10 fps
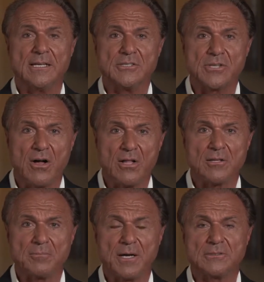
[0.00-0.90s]
is all
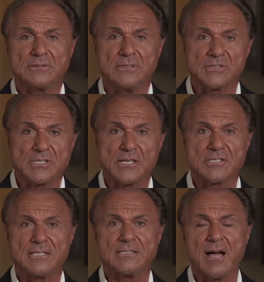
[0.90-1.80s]
about
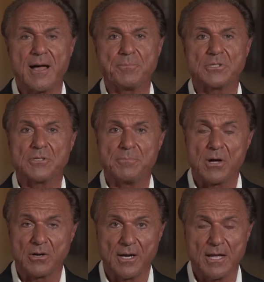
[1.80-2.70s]
discussing topics
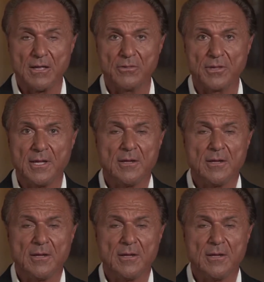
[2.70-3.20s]
about our health,